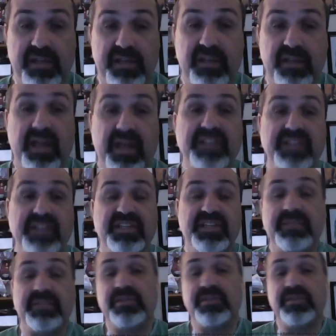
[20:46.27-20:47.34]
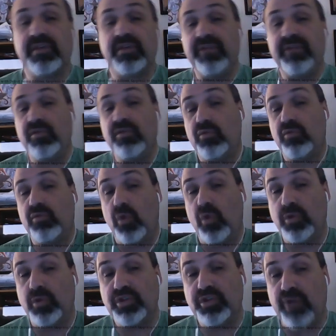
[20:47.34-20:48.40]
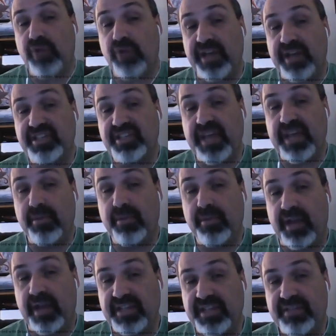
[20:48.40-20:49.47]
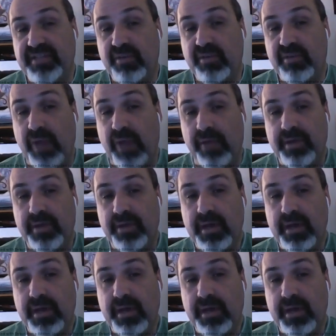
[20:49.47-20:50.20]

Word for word: In a lot of systems, they'll give you a roll to try to stabilize every round